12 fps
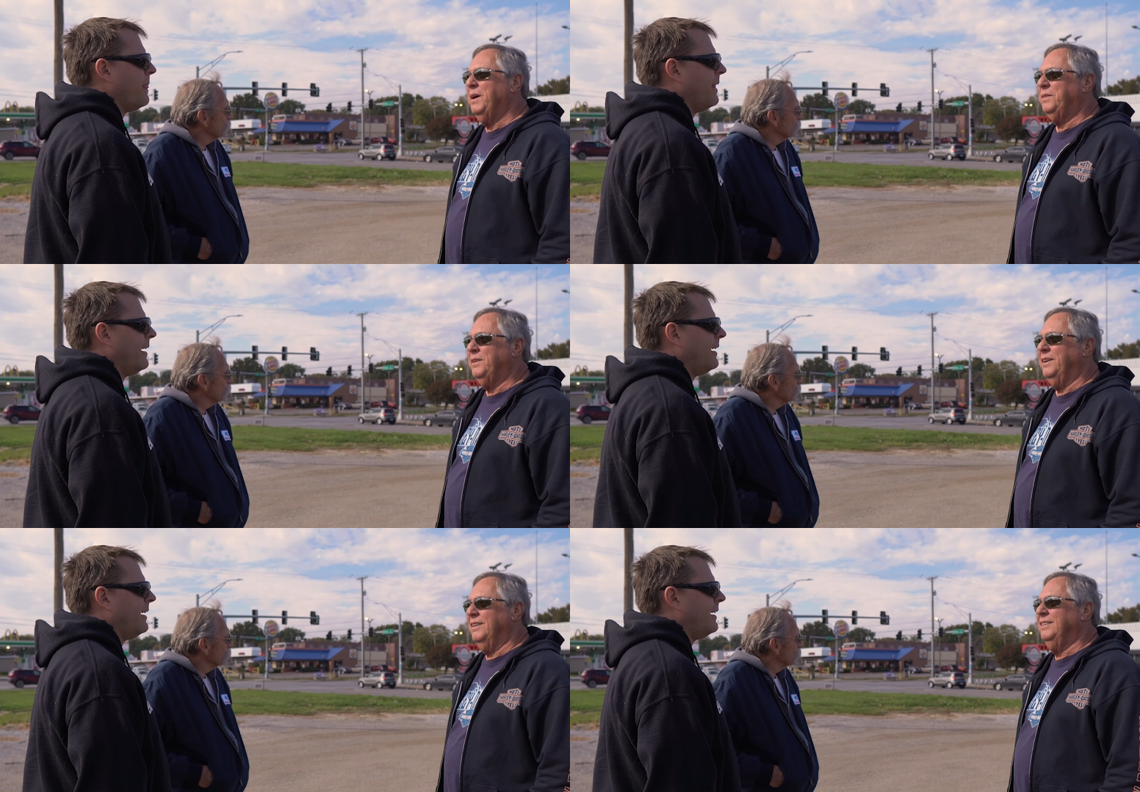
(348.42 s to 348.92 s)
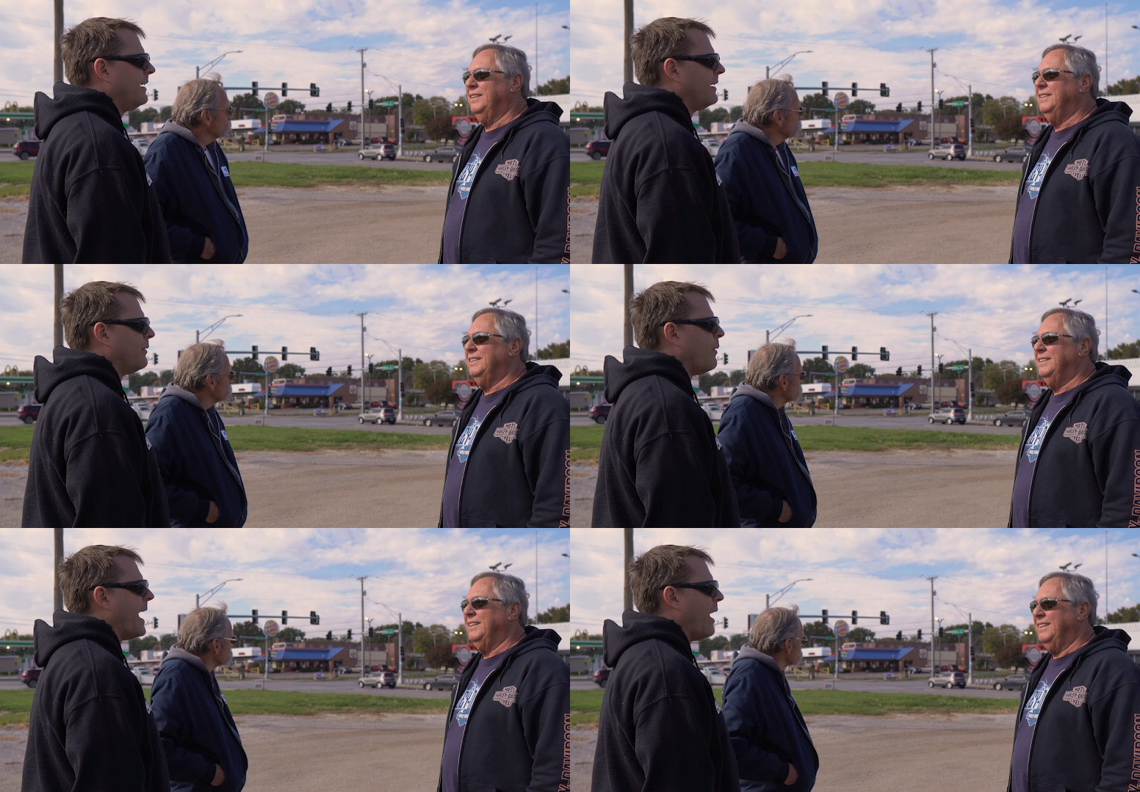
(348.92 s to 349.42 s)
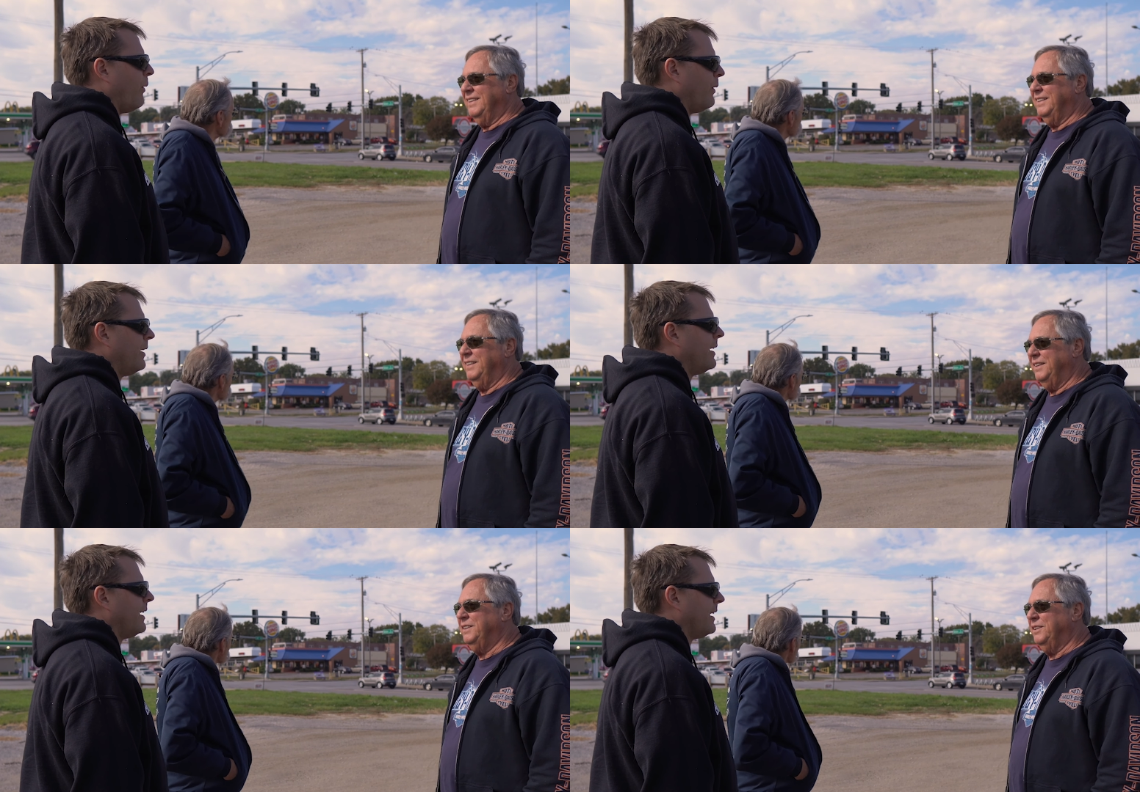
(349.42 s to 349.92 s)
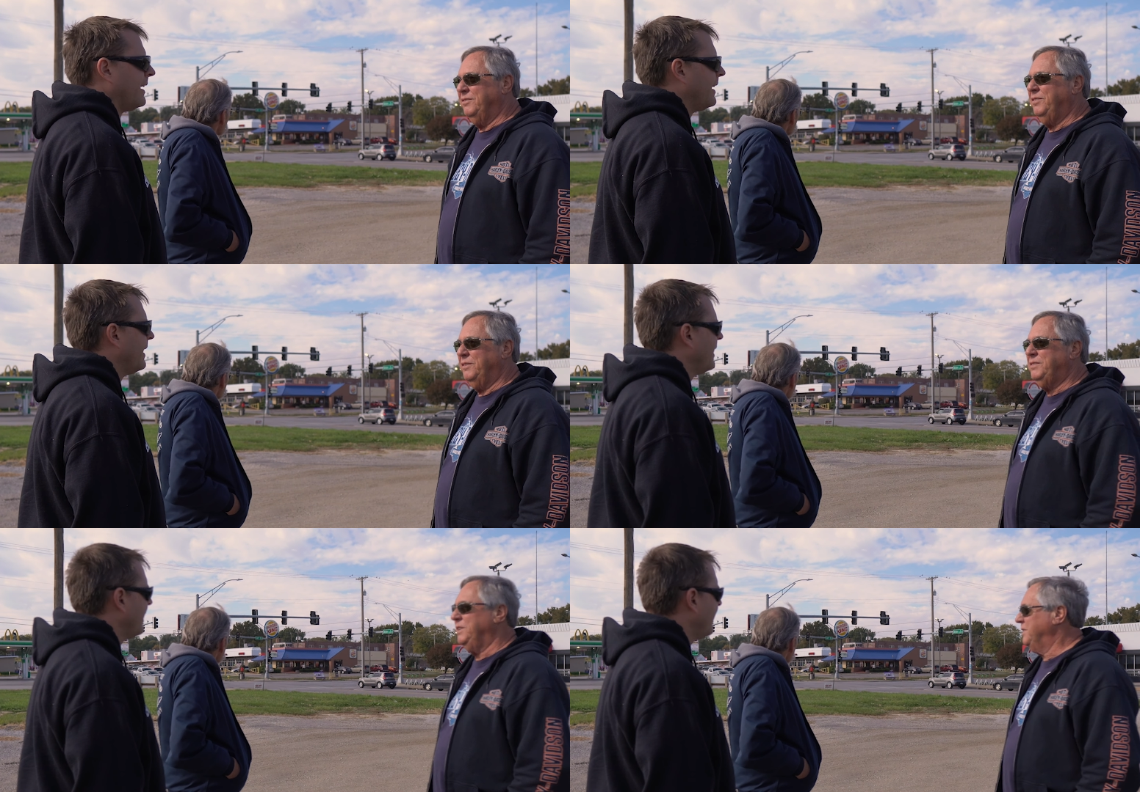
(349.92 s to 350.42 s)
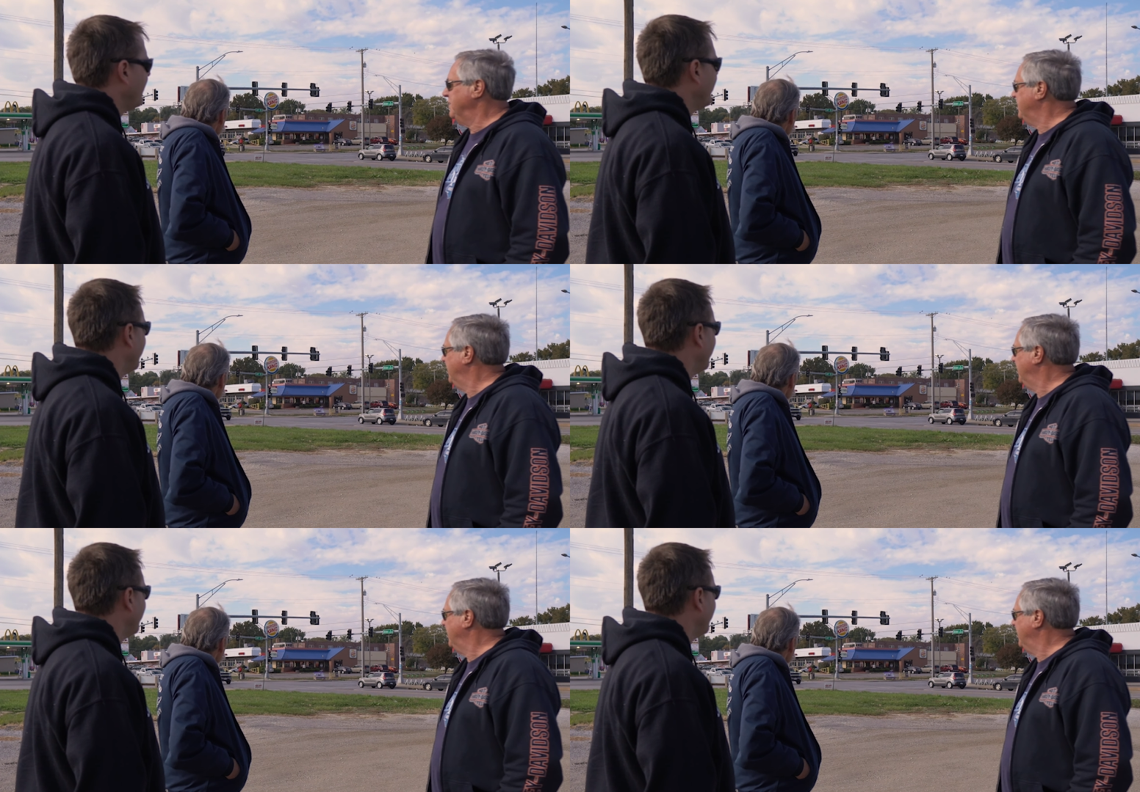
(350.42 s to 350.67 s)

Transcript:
Speaker 1: met there. Wow. In the in the 50s and